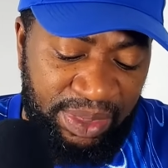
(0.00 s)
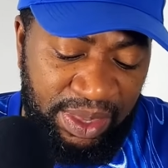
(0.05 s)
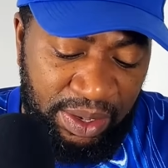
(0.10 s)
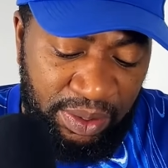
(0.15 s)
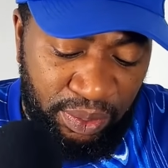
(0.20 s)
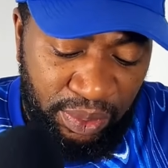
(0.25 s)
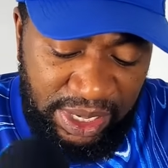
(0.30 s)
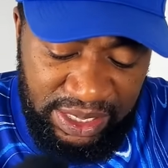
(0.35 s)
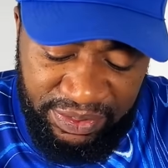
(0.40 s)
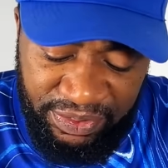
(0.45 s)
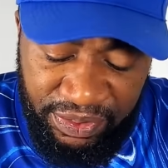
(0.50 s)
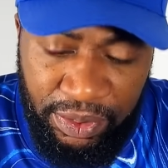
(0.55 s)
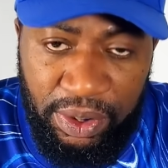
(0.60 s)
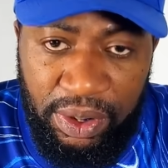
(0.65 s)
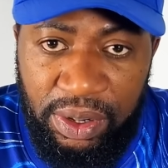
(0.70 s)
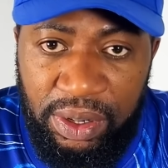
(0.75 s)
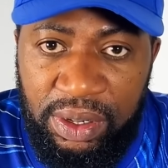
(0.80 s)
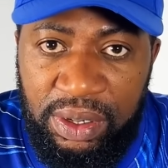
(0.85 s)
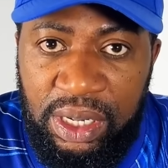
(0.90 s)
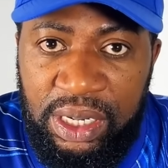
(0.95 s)
Went
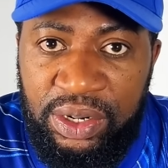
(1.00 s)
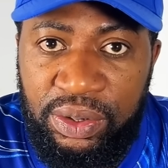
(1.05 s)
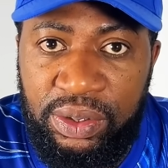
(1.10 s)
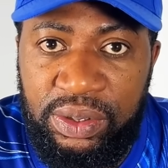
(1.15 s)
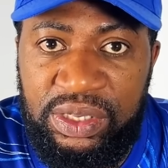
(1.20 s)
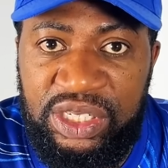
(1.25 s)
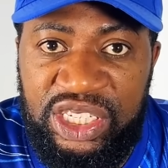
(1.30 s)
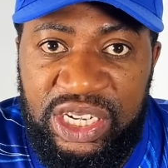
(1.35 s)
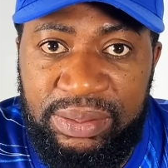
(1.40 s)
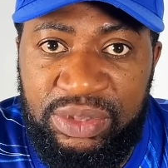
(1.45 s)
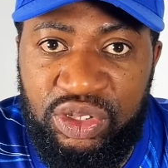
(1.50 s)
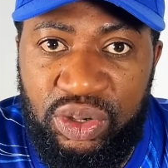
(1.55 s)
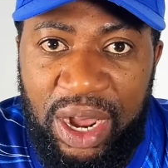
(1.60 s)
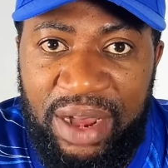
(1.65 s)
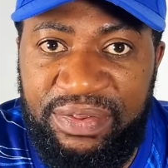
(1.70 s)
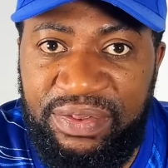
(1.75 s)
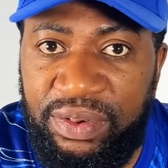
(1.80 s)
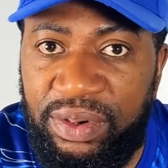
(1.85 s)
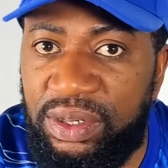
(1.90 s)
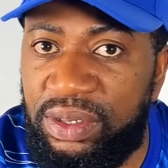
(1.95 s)
for James
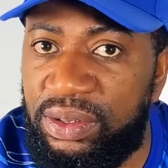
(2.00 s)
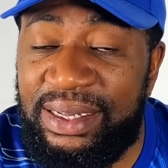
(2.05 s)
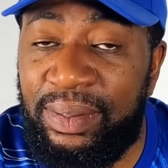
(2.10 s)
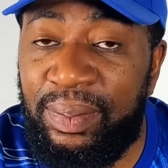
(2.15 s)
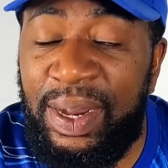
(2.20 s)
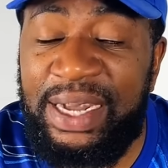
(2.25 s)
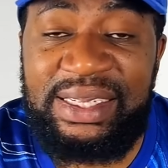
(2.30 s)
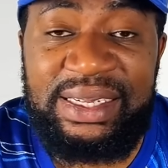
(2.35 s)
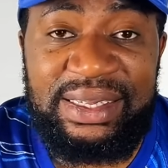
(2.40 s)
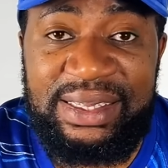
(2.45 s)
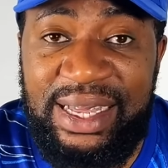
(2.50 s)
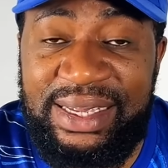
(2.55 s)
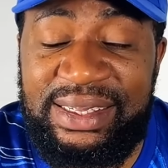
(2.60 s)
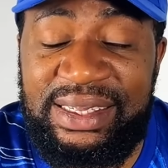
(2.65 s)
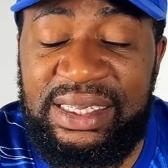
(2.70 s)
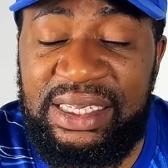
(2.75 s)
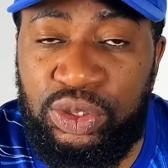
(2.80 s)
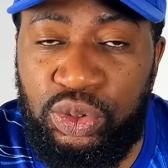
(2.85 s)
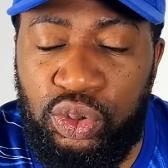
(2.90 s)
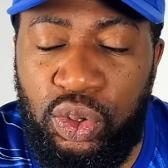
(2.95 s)
Trafford, Manchester
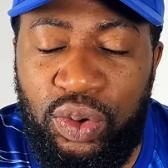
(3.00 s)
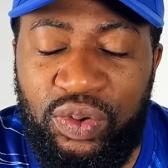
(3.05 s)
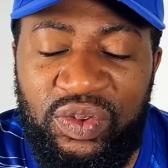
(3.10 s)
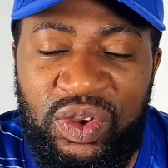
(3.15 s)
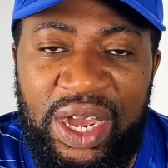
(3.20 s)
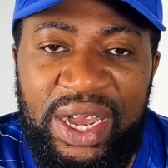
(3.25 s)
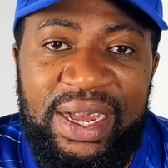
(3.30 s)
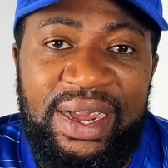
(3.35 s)
City took over.